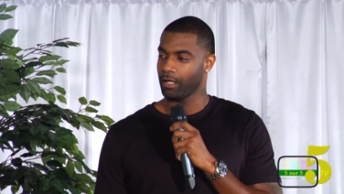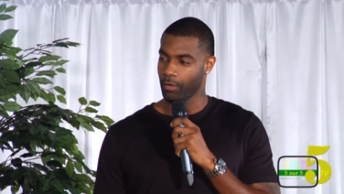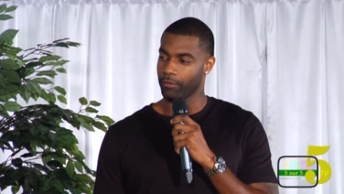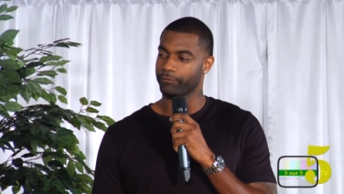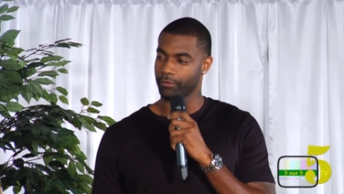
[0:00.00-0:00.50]

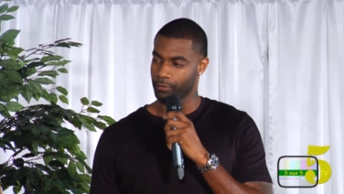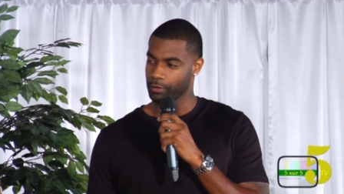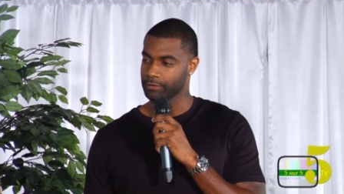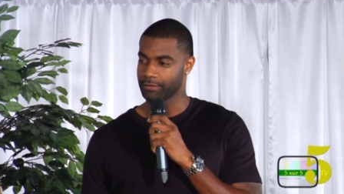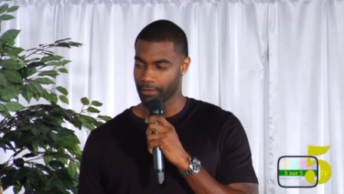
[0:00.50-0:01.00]
Oh, and that of kind
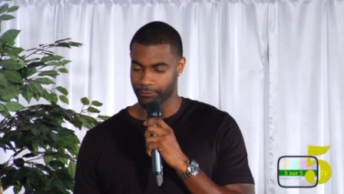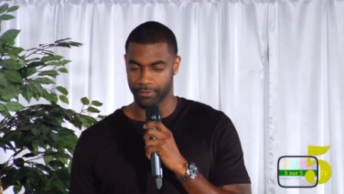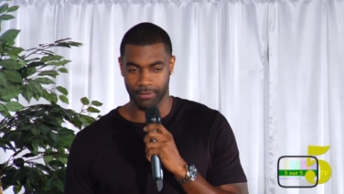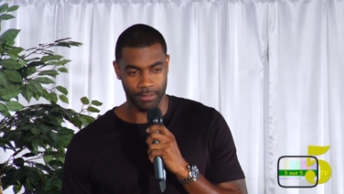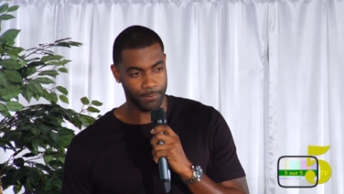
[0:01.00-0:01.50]
course, of
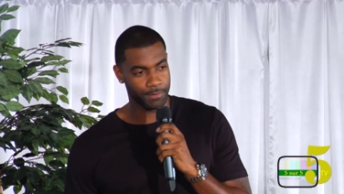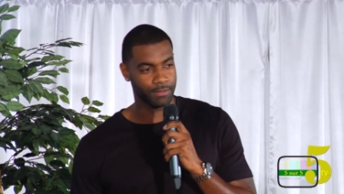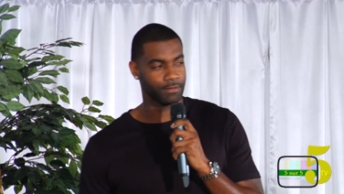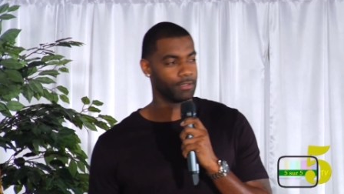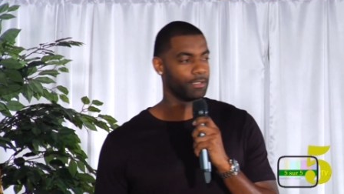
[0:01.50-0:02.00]
definitely. I
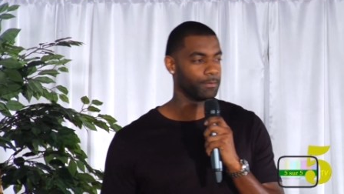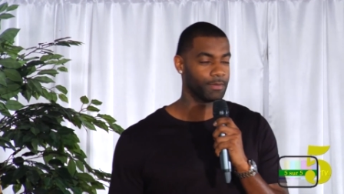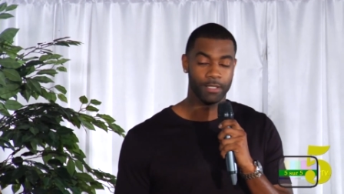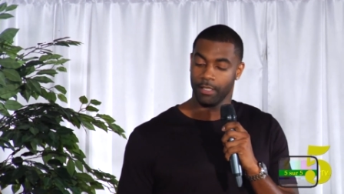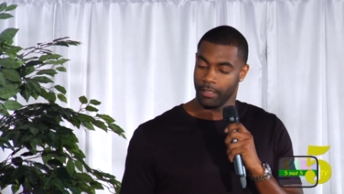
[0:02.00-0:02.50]
mean, um,
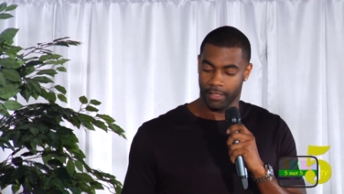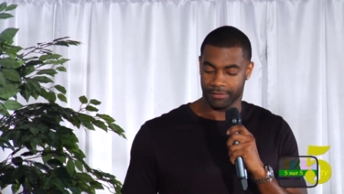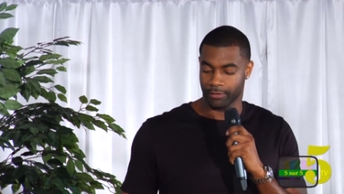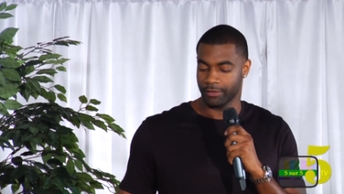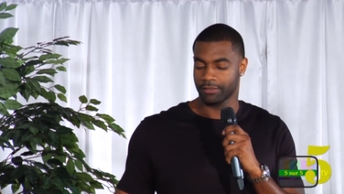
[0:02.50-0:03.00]
it's
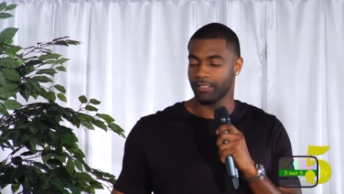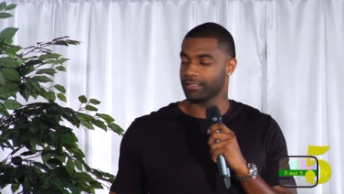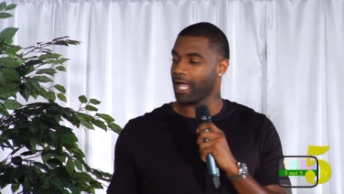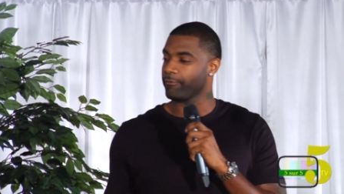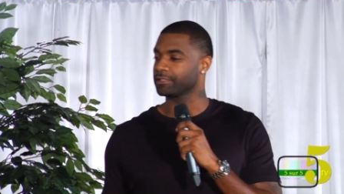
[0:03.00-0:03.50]
it's good to
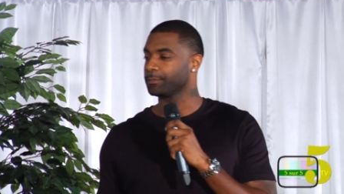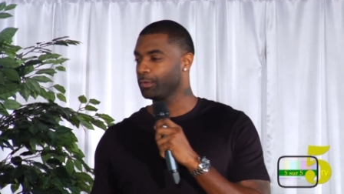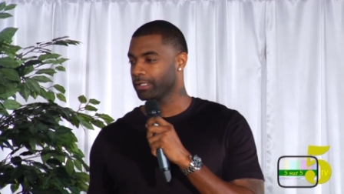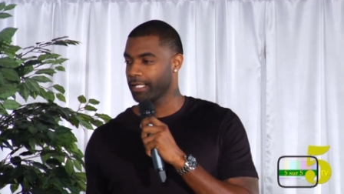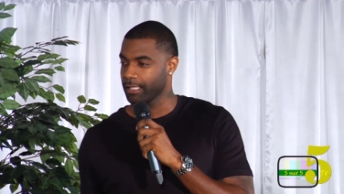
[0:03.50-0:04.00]
have a
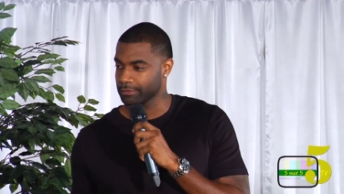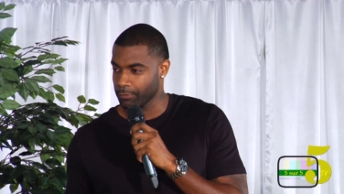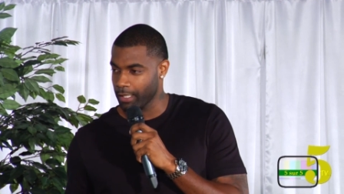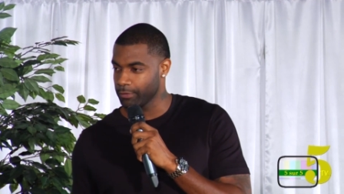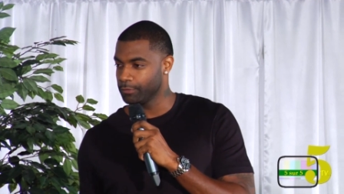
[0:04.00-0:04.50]
support cast
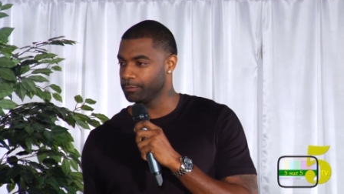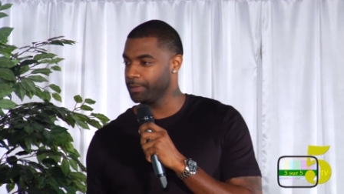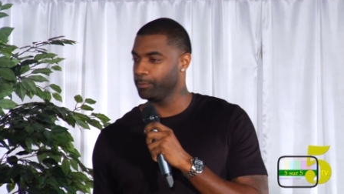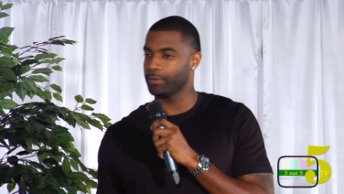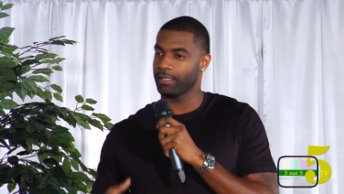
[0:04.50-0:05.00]
around you,
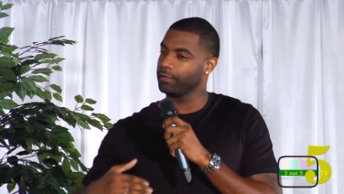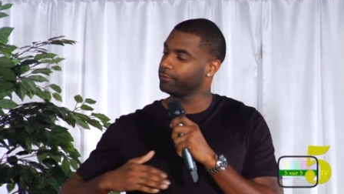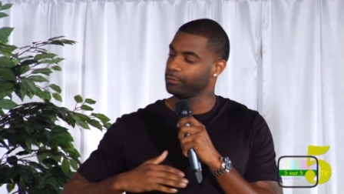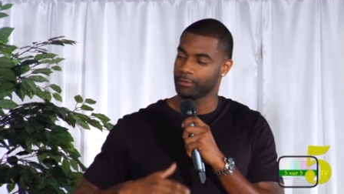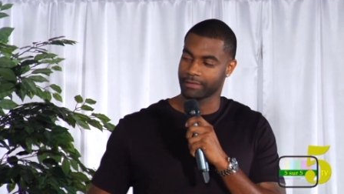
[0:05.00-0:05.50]
people that love to
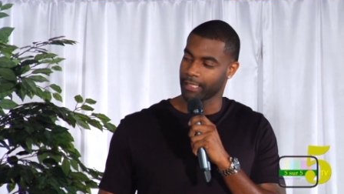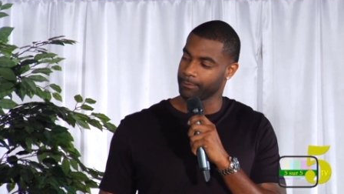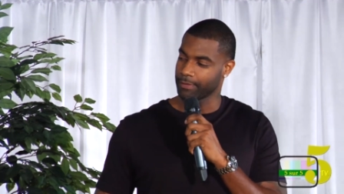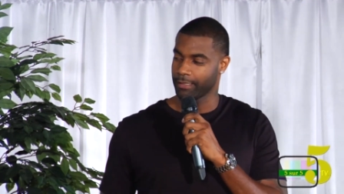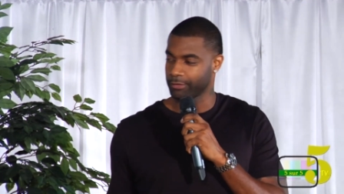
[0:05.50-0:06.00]
do the same
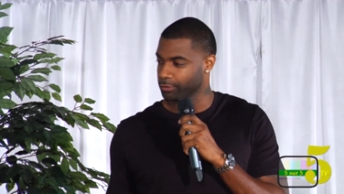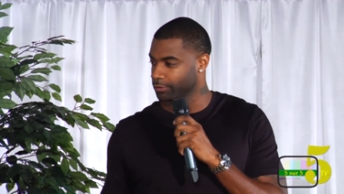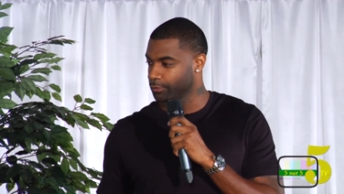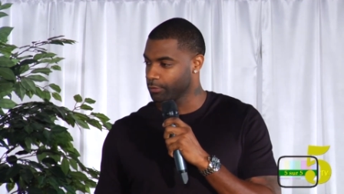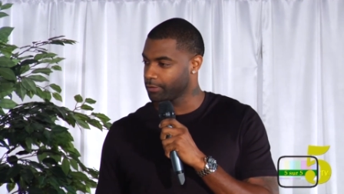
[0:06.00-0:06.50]
thing that you're
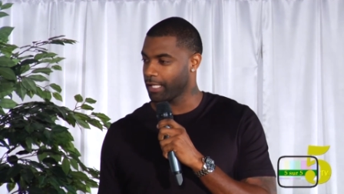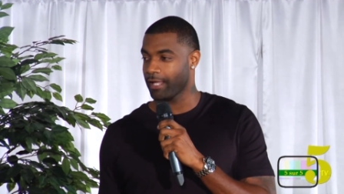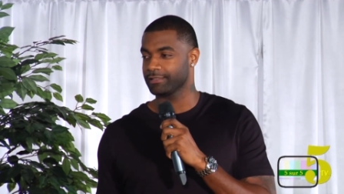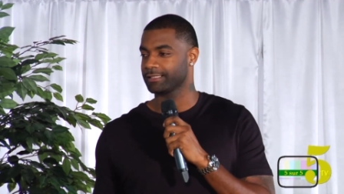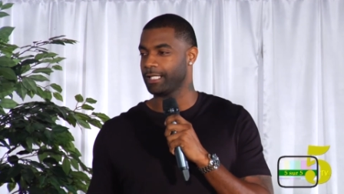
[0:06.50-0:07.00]
doing, they have
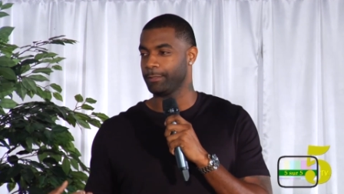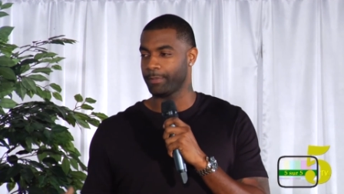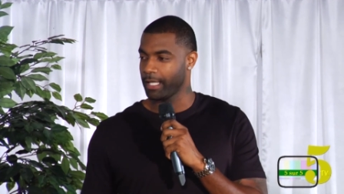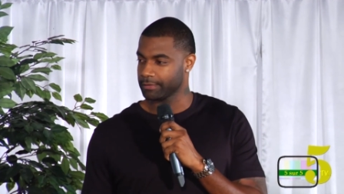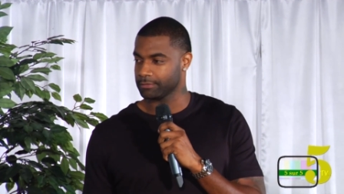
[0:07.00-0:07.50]
the same
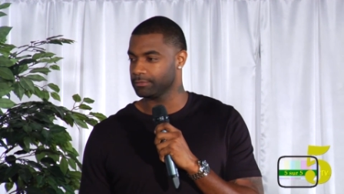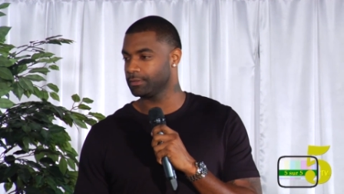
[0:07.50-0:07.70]
passion.